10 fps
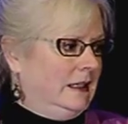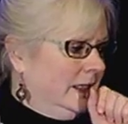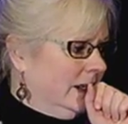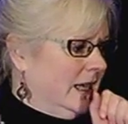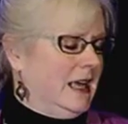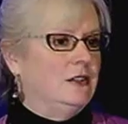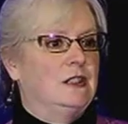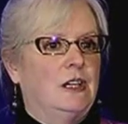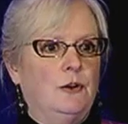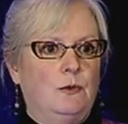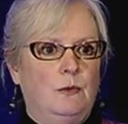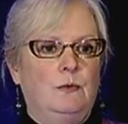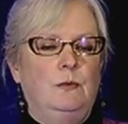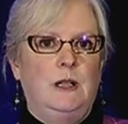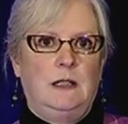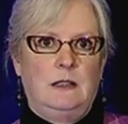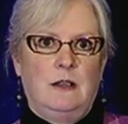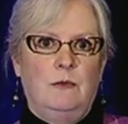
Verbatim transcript: and so we,